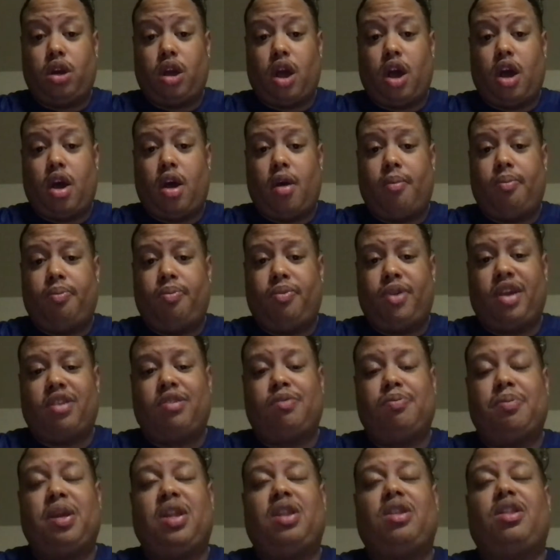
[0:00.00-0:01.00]

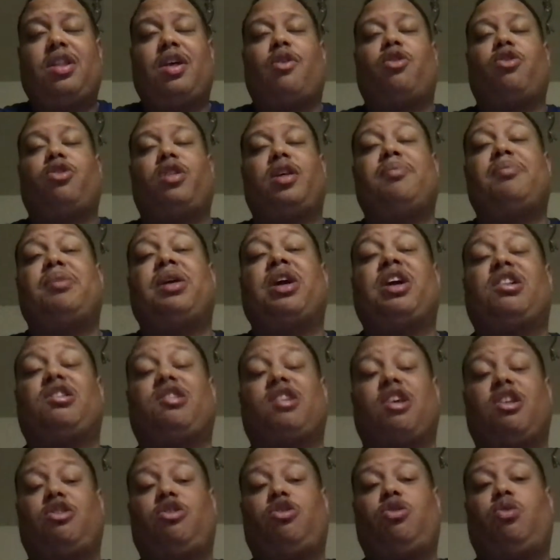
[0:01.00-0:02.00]
That was the biggest
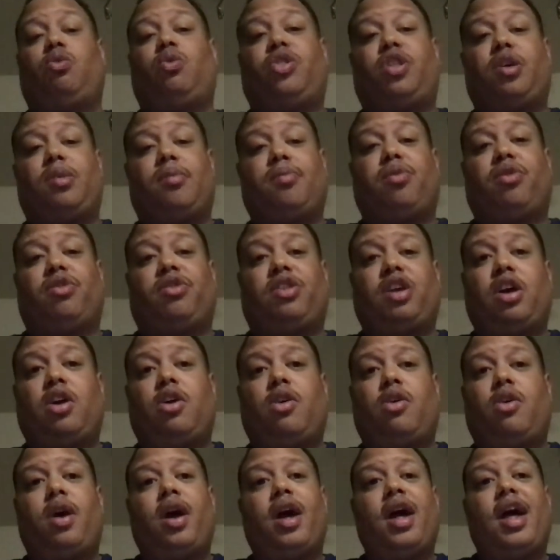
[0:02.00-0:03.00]
issue within
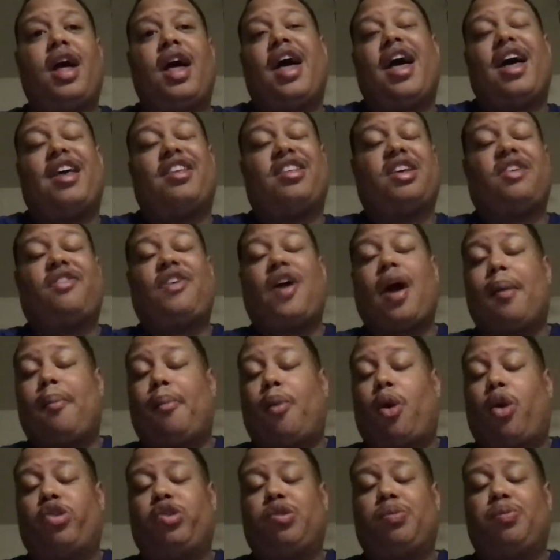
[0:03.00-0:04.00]
Brazil, as they've had
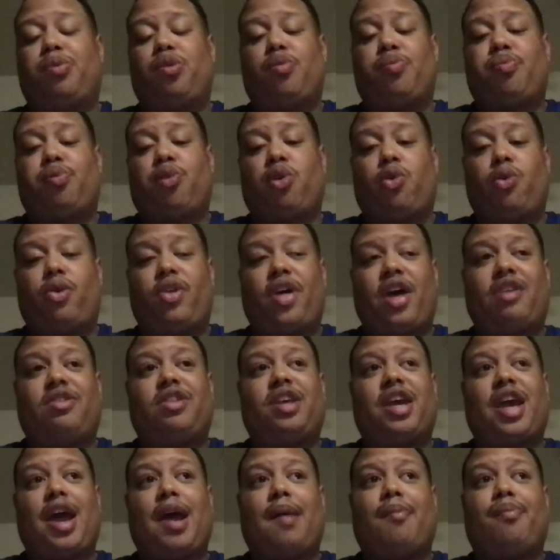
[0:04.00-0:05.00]

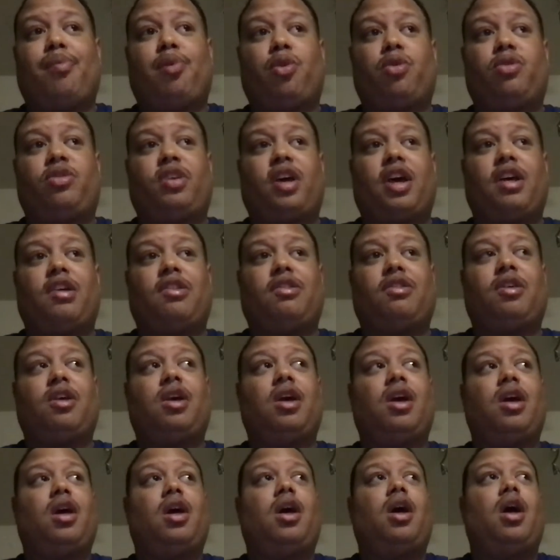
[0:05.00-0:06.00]
protests
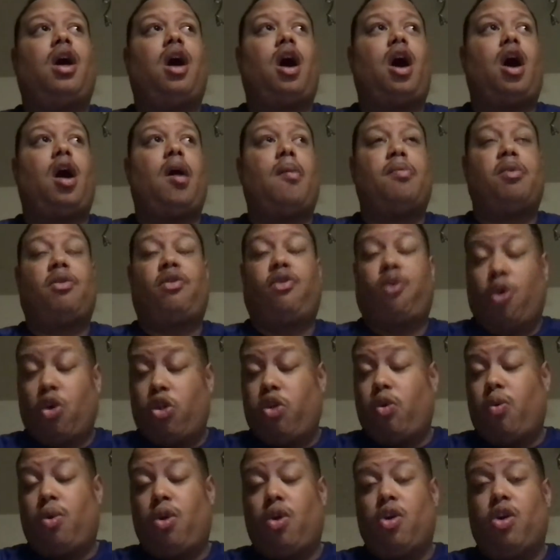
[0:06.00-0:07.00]
before
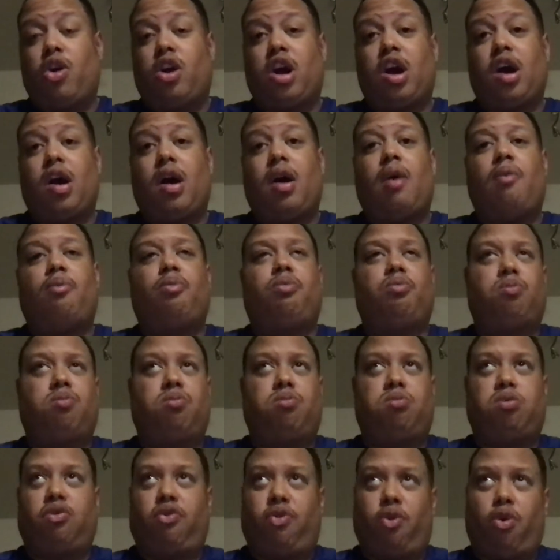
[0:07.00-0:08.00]
the World
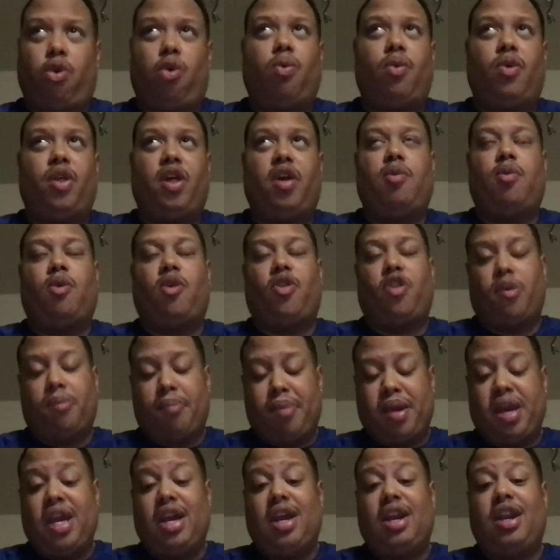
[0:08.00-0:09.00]
Cup, before when they won the
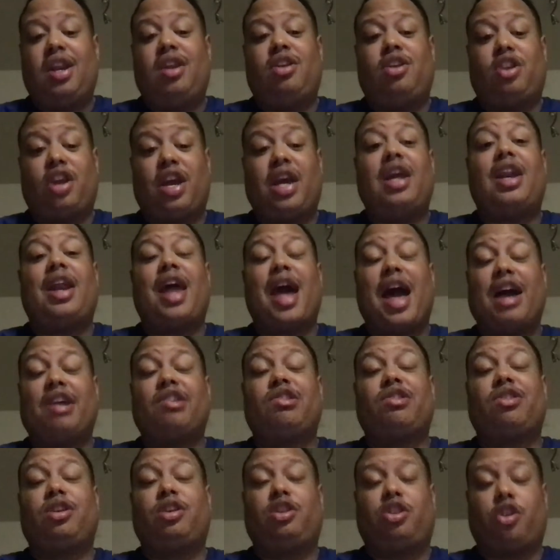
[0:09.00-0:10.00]
bid, and
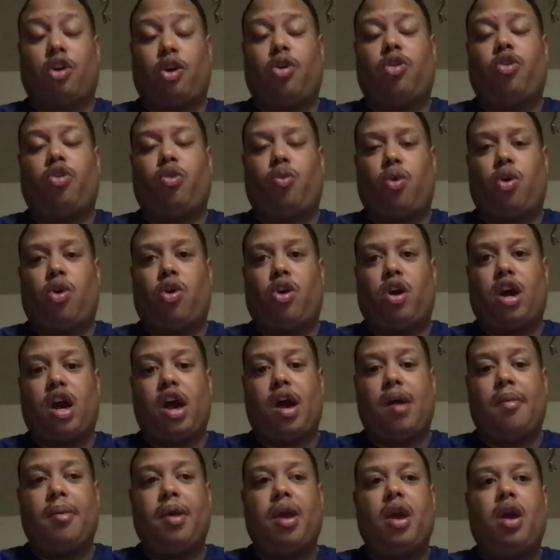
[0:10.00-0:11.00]
actually during the World
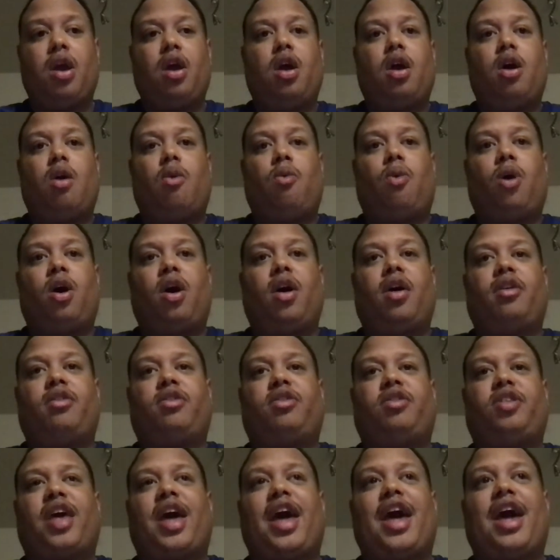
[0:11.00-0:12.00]
Cup,
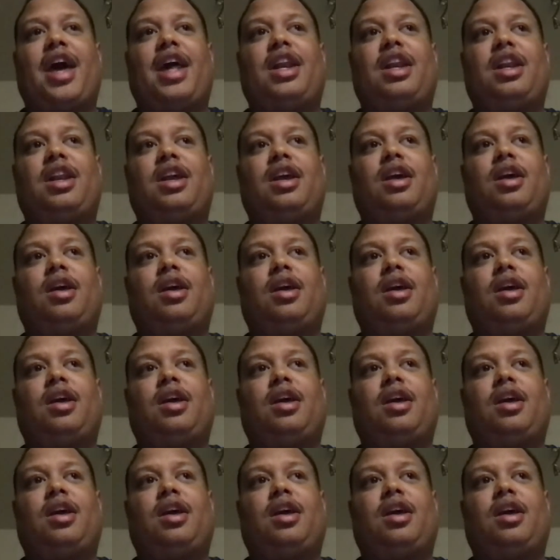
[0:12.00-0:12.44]
was that